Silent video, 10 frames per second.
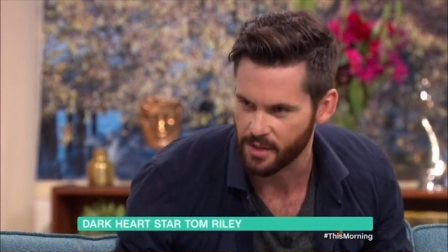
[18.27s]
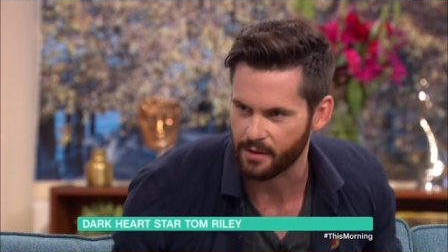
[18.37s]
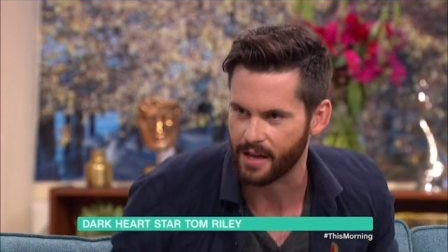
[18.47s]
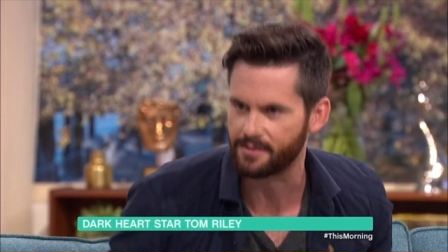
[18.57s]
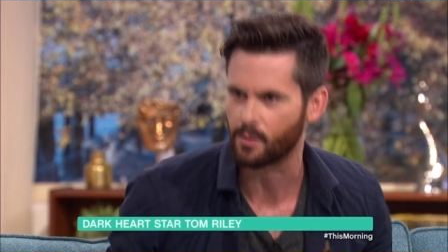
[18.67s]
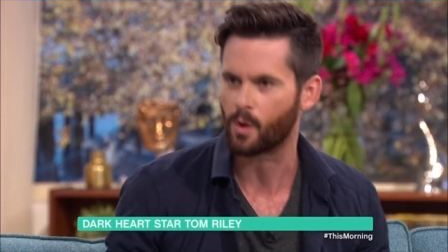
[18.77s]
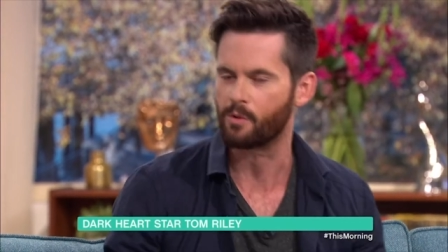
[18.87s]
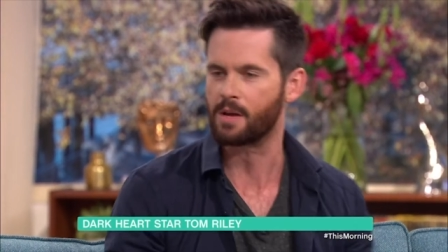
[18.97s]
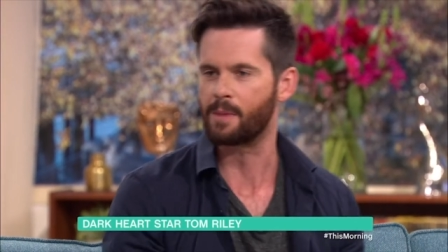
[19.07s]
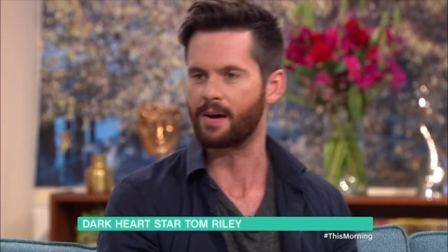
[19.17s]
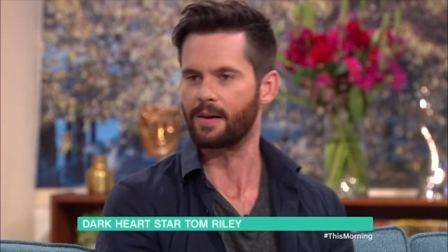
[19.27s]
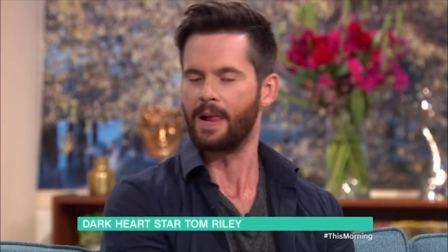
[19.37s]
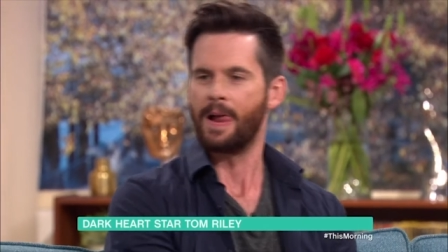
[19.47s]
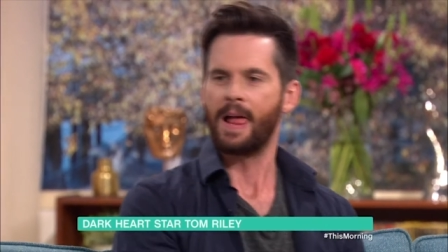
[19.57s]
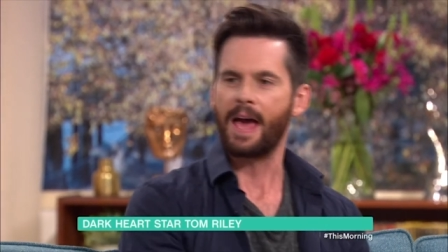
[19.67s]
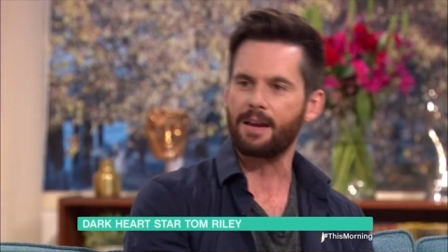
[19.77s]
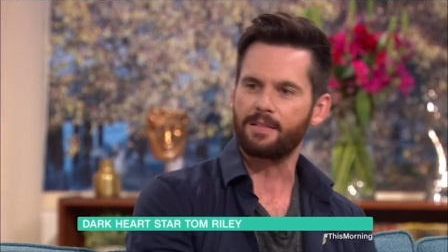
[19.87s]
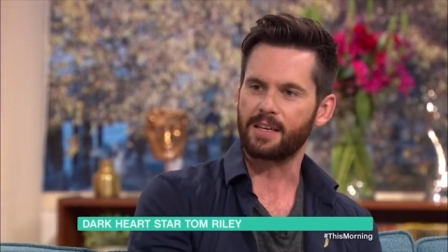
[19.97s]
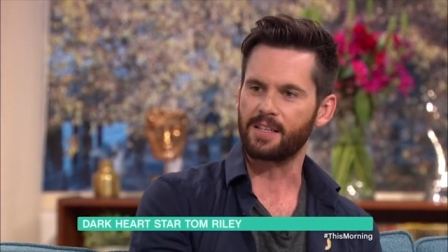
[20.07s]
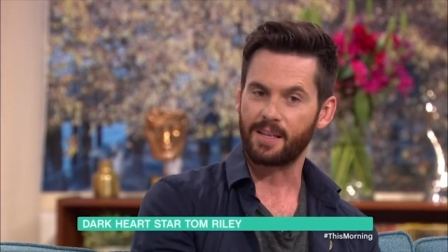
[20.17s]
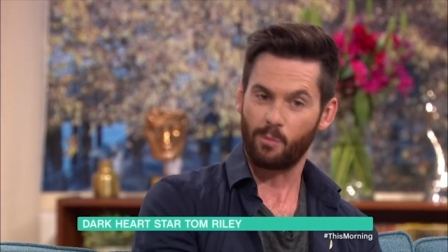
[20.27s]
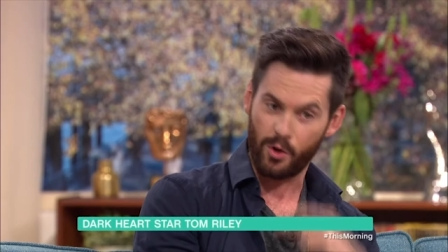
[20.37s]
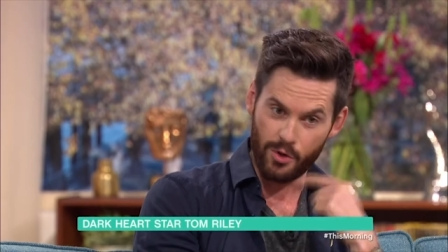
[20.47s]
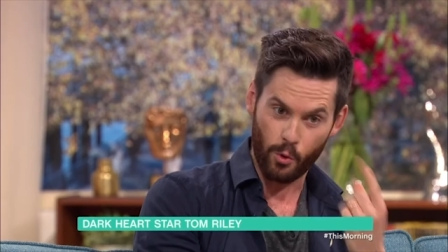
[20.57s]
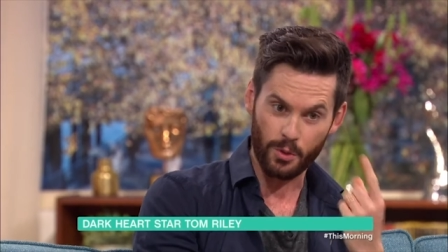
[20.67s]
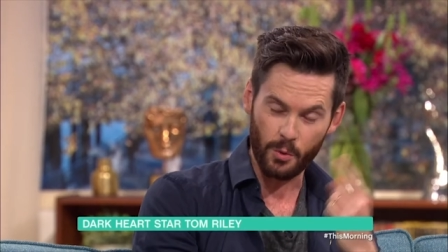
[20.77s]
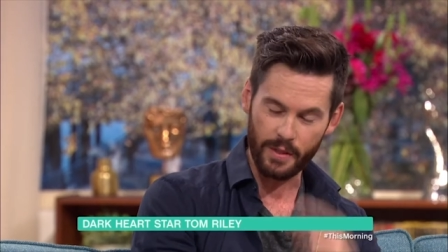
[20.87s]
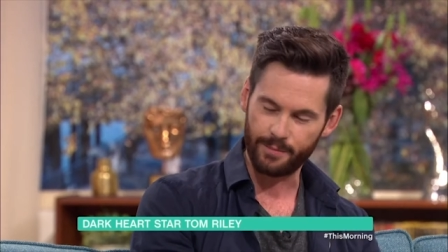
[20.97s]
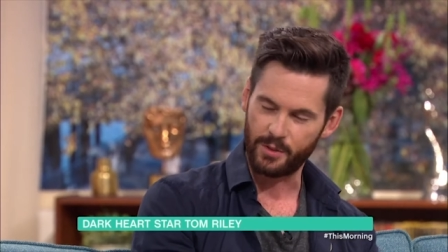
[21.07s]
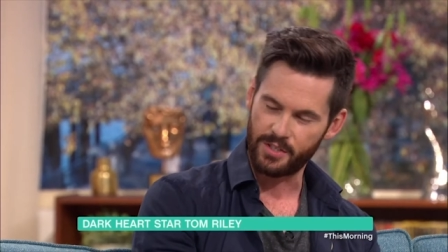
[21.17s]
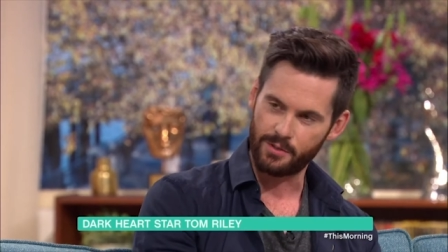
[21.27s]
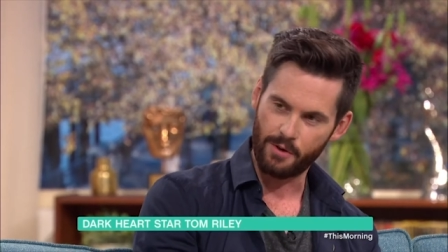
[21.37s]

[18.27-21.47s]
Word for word: You don't have to worry about anything except what you're doing, which is